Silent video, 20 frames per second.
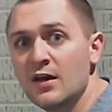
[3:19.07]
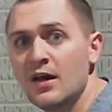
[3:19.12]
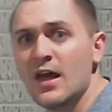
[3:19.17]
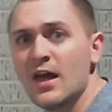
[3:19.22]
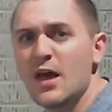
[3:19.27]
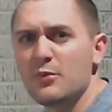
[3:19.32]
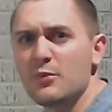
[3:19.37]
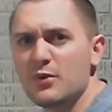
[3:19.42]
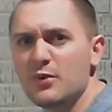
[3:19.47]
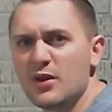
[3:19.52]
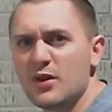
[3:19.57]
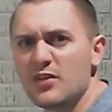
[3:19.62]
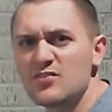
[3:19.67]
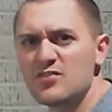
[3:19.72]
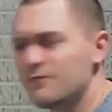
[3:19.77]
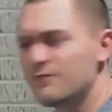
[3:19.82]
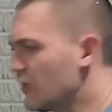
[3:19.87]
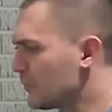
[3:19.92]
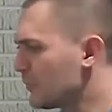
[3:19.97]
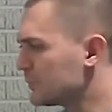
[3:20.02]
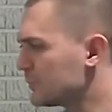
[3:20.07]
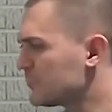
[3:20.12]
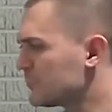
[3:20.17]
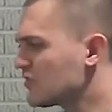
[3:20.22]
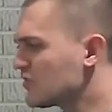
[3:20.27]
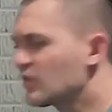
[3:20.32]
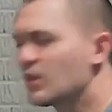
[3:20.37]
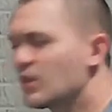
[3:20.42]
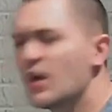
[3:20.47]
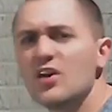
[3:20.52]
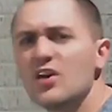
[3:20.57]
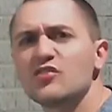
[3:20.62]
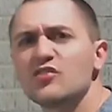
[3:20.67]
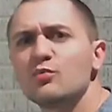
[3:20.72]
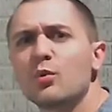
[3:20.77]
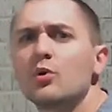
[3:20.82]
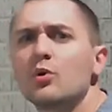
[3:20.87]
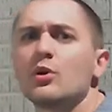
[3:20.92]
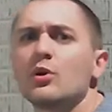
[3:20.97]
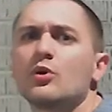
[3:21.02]
And when I start filling, I'm just going to kind of
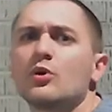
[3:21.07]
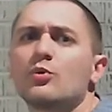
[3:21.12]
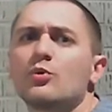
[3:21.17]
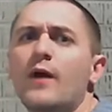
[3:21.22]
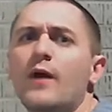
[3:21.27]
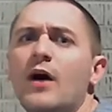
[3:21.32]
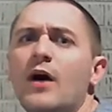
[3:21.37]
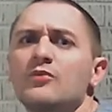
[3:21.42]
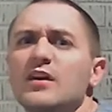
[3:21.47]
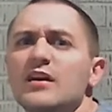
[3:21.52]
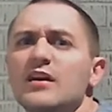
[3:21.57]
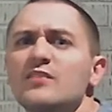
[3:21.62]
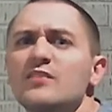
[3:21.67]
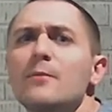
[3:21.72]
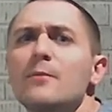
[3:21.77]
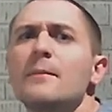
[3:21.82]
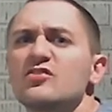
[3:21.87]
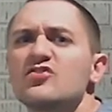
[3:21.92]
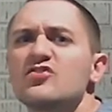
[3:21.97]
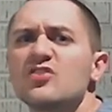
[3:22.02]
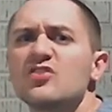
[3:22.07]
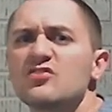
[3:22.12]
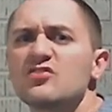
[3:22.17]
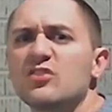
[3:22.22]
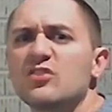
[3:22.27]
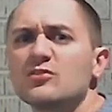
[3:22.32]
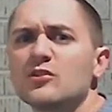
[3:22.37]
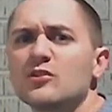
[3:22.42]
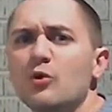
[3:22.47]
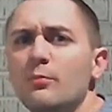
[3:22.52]
swirl it around to get it to mix just a little